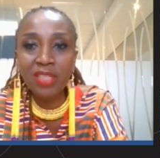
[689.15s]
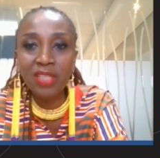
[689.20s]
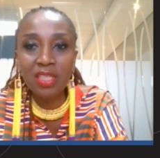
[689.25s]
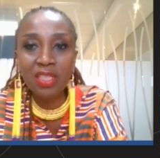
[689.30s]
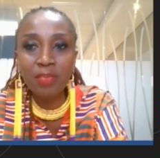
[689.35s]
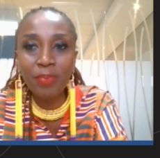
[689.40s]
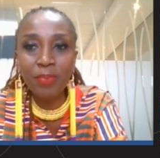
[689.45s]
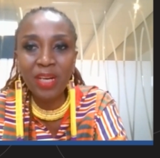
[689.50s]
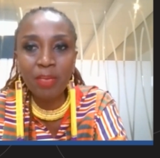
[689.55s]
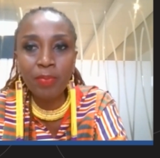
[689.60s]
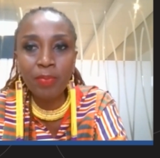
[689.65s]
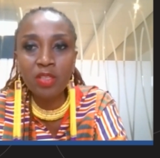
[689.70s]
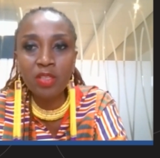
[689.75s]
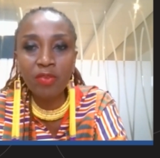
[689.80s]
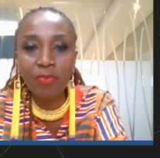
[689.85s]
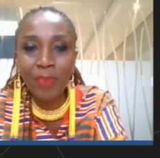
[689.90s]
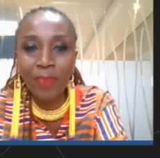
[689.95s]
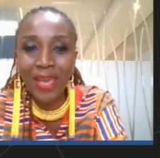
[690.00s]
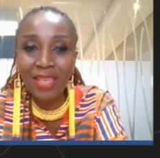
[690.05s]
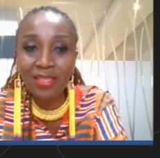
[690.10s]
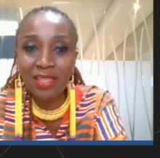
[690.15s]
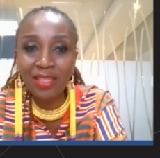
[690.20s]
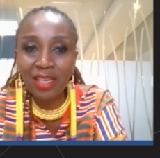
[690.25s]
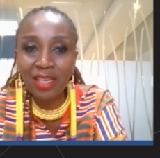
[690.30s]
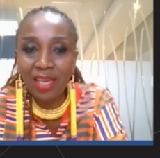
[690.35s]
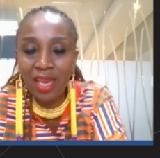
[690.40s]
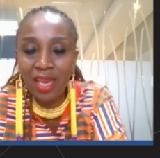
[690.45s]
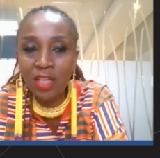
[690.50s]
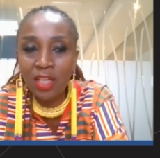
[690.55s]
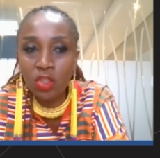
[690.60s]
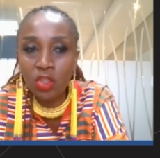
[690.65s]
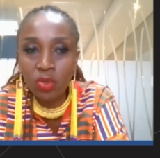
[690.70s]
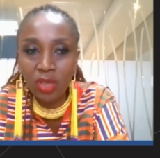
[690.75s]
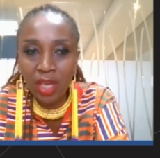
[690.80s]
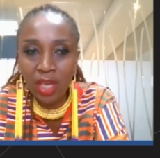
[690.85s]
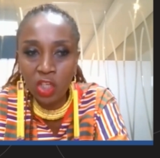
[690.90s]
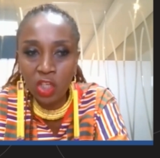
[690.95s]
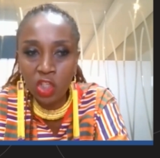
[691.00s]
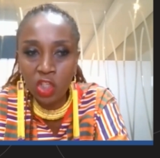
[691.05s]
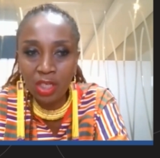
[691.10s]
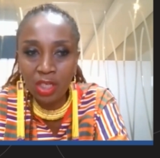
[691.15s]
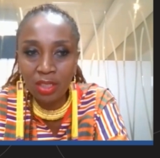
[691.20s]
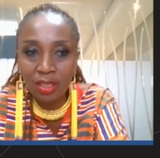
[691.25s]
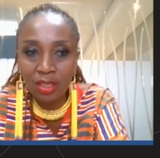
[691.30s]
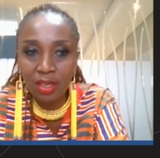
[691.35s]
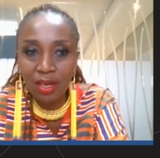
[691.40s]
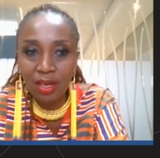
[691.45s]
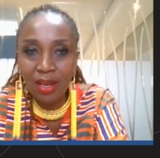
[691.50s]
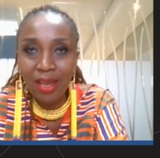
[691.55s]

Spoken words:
the Department of Basic Education,